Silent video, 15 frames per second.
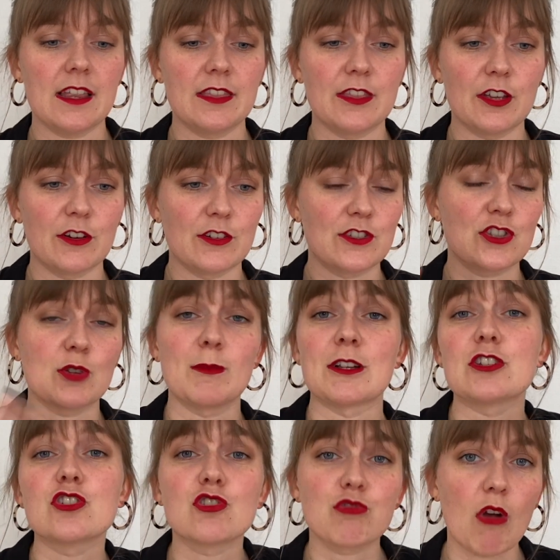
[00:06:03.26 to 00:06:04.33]
There's so
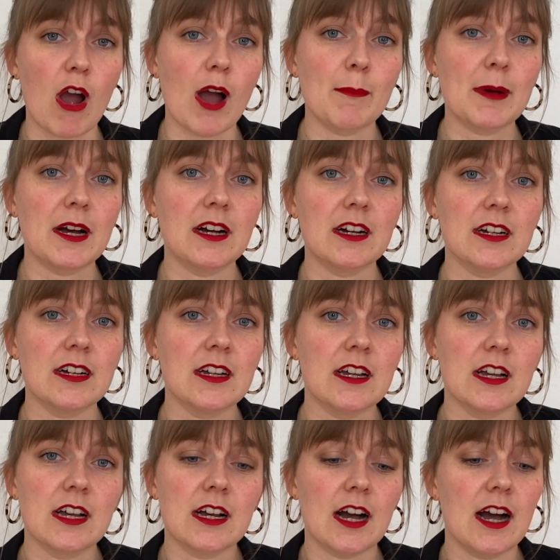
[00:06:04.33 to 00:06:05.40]
much trauma
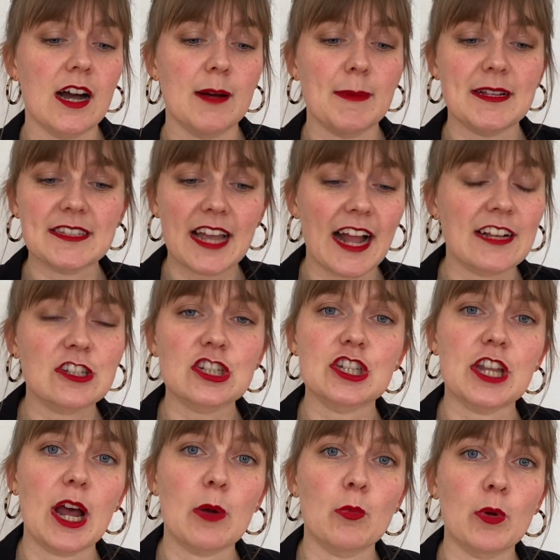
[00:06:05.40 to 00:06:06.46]
attached to
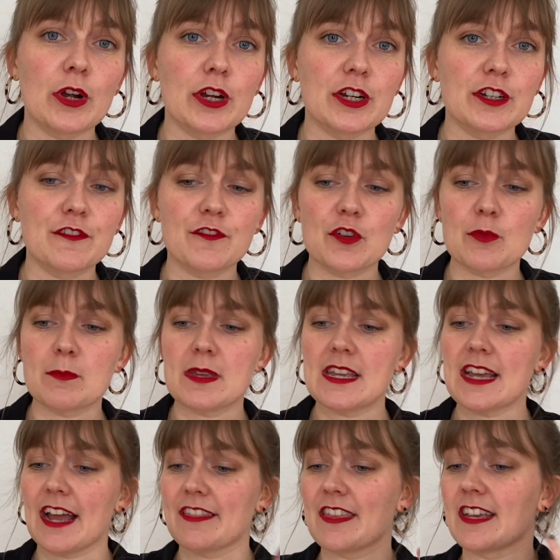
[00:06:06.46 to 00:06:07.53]
that word. For
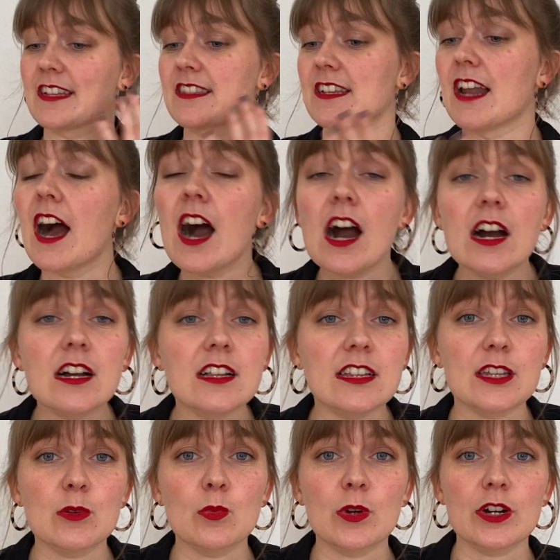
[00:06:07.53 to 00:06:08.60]
me, I think it's an
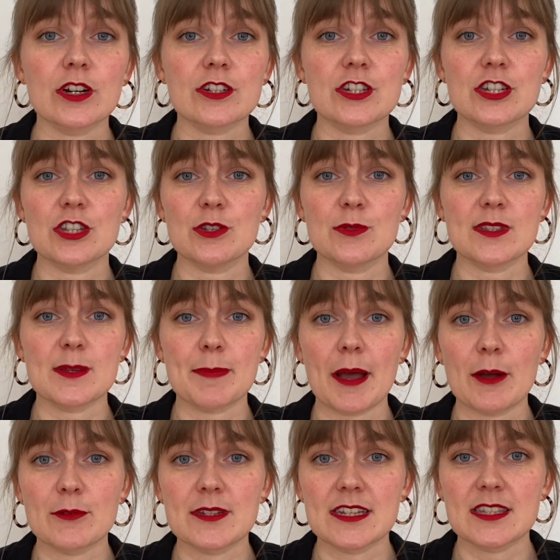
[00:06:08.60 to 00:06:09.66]
ugly word to use
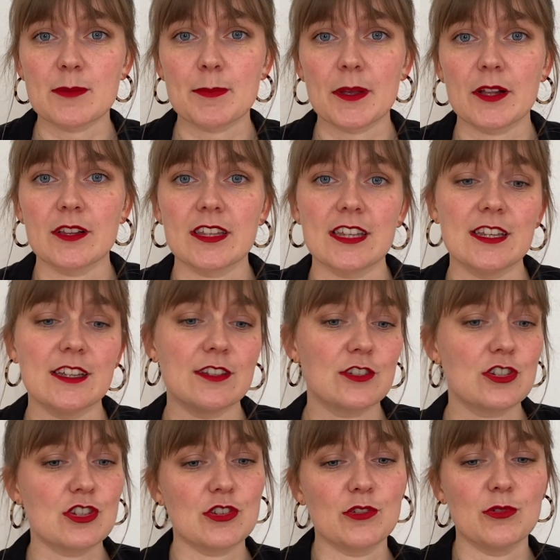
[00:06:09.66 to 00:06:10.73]
about disability,
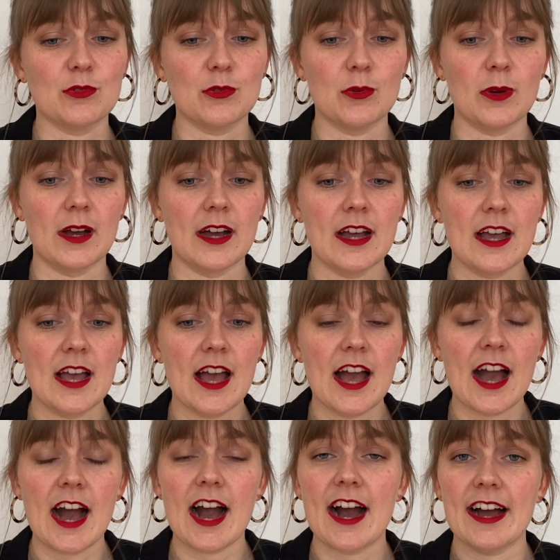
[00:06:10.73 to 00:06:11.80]
to
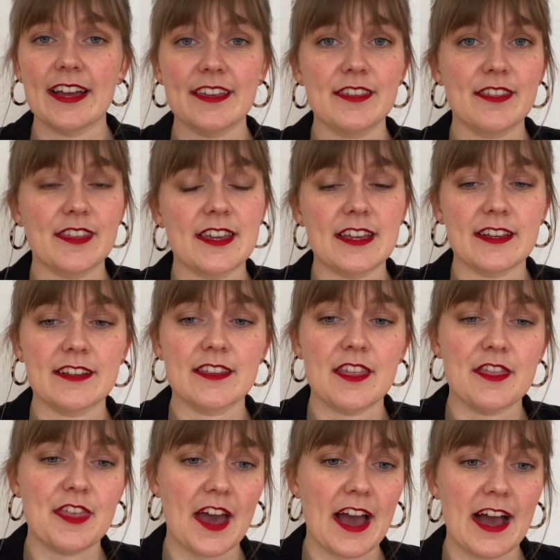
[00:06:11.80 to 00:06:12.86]
I
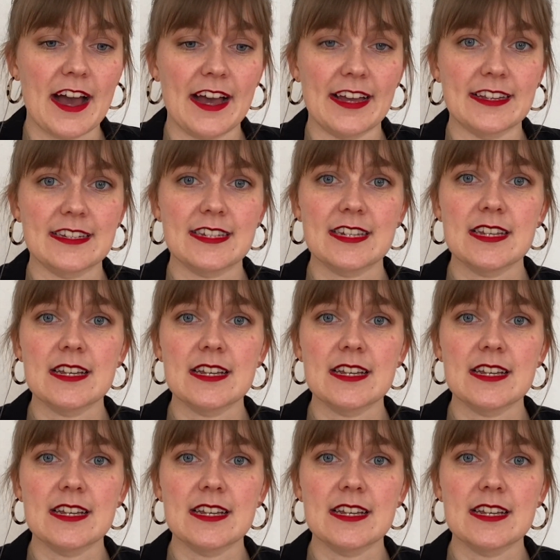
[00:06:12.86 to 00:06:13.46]
think that